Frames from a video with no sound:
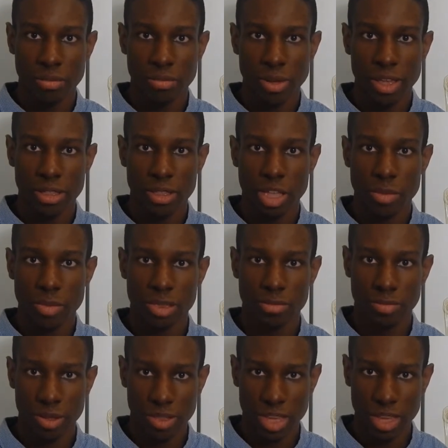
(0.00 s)
but they're
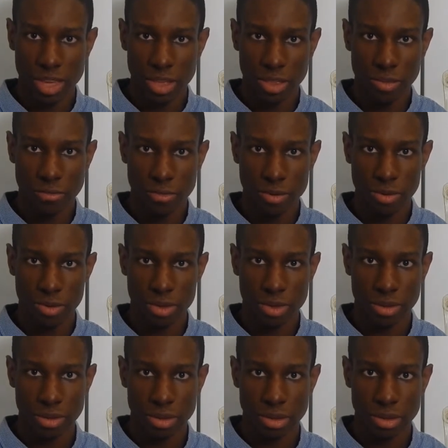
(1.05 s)
botanically fruits.